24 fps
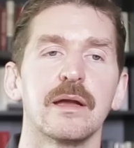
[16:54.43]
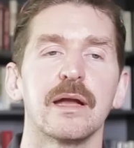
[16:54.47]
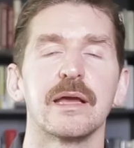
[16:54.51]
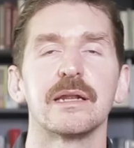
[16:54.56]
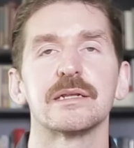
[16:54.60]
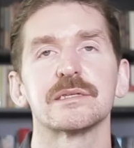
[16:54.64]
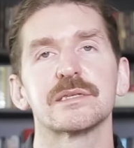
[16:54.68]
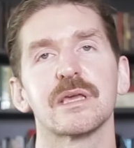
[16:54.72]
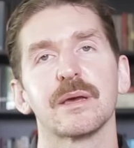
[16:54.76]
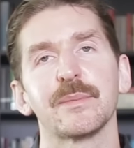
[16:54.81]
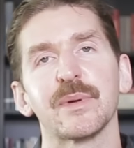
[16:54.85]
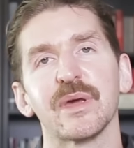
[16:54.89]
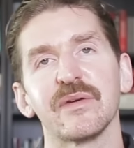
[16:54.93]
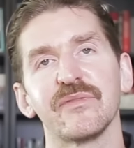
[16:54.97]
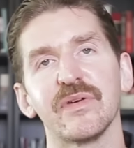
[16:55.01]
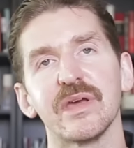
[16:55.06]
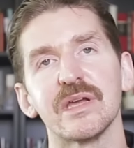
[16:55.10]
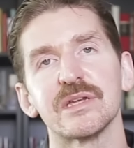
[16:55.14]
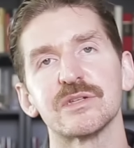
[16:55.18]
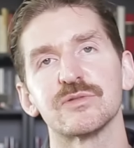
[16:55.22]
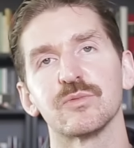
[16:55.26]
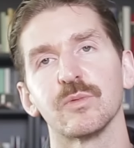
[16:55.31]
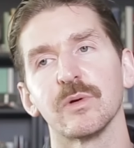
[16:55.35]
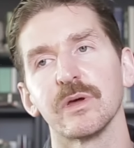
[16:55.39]
In his coming of
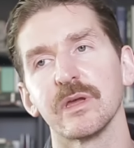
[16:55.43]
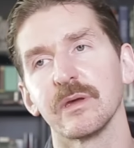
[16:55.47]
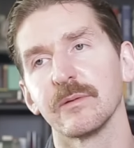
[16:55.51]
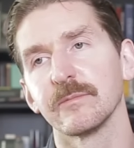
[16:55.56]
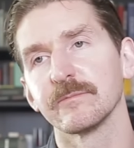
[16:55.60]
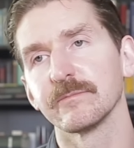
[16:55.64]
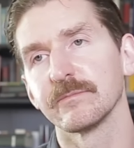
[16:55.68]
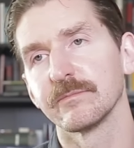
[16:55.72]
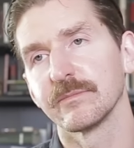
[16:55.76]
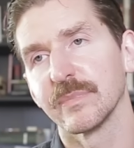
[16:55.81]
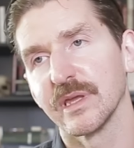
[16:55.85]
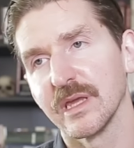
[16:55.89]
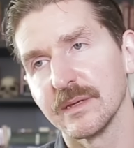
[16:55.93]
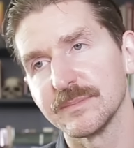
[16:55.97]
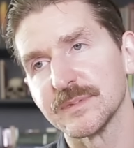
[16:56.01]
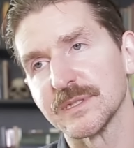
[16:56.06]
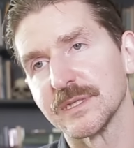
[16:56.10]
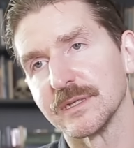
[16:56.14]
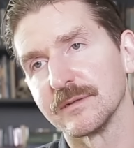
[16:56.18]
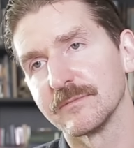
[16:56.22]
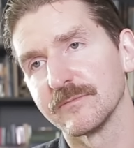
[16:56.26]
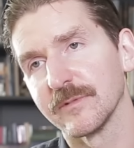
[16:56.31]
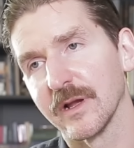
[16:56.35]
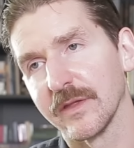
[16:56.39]
age, William
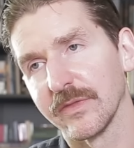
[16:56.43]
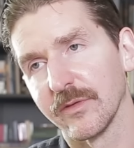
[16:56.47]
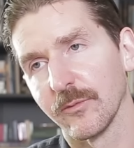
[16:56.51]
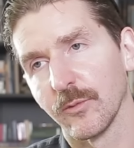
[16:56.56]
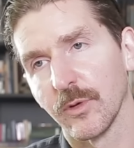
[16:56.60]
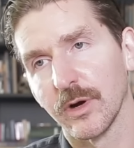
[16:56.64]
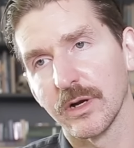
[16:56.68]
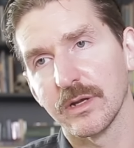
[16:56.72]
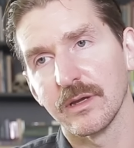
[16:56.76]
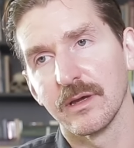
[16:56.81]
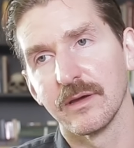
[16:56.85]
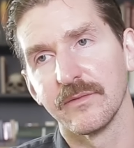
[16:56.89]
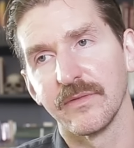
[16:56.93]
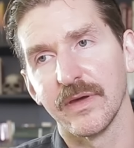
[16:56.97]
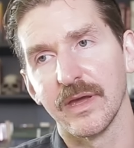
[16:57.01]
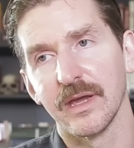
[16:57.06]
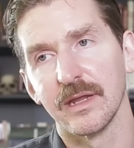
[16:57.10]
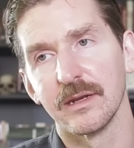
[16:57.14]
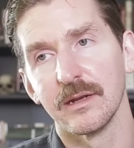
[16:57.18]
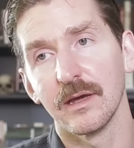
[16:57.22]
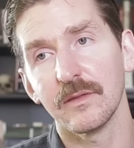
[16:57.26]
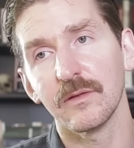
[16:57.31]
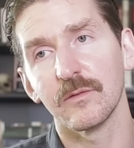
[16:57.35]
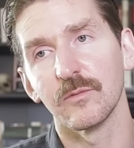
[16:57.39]
Gibson read the work of
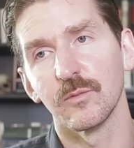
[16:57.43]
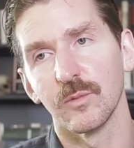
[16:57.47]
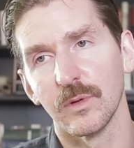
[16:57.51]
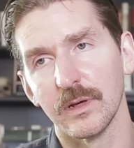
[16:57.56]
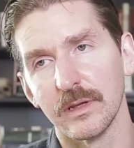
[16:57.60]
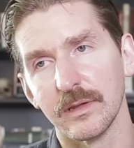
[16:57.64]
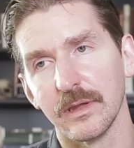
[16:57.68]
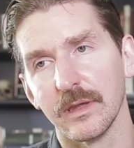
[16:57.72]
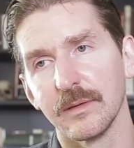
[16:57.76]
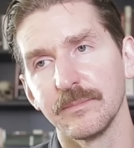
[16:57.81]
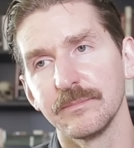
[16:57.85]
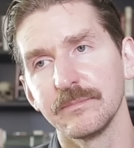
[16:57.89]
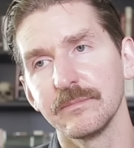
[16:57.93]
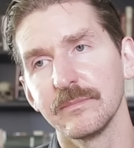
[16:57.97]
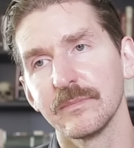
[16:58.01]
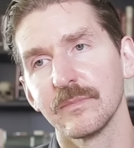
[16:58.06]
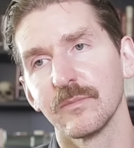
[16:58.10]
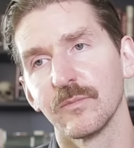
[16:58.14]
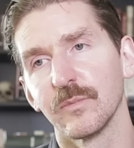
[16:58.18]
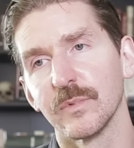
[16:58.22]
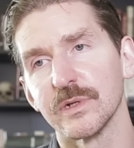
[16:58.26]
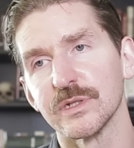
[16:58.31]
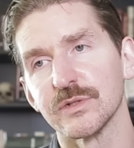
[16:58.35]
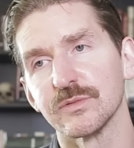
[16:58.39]
another William,
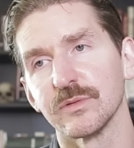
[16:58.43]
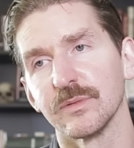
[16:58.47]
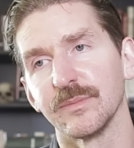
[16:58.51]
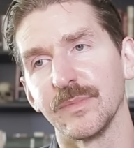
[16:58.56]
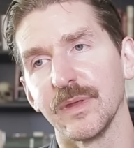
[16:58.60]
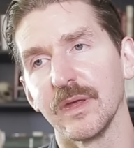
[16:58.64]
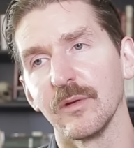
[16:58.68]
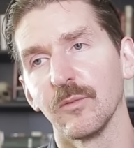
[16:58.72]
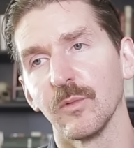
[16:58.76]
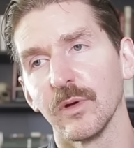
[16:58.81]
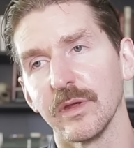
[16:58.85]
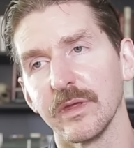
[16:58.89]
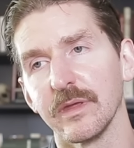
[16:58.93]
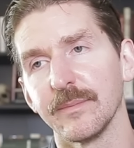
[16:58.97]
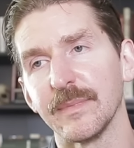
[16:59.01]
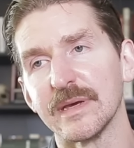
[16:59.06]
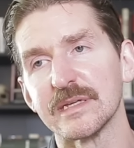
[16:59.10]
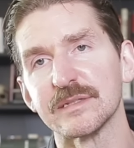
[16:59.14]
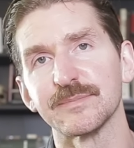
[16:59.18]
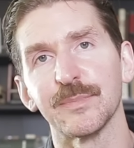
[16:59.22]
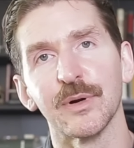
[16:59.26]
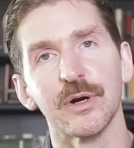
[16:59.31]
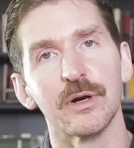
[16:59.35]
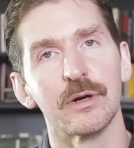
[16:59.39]
which would be William
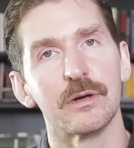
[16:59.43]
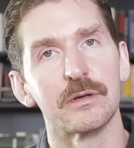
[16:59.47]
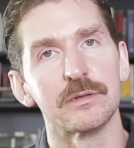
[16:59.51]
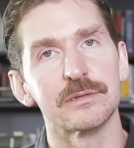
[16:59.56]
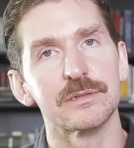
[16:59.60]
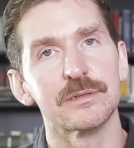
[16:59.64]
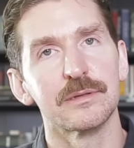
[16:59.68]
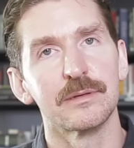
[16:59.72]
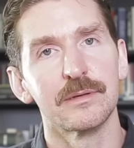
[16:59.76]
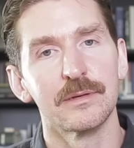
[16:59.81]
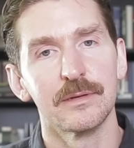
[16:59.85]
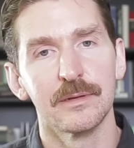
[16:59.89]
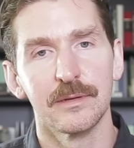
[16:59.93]
S. Burroughs.